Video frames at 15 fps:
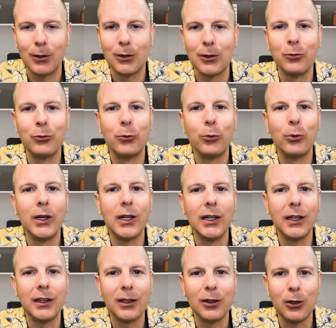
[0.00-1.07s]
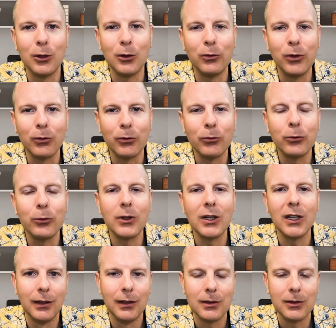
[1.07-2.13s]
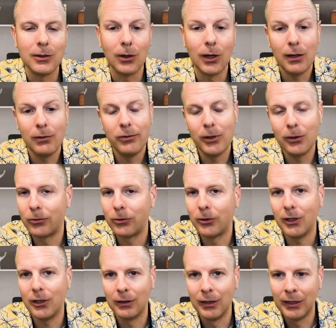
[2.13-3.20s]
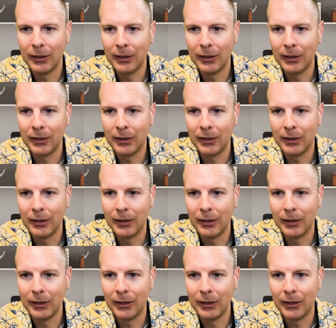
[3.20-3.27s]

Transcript: free, that you feel free. So I feel free.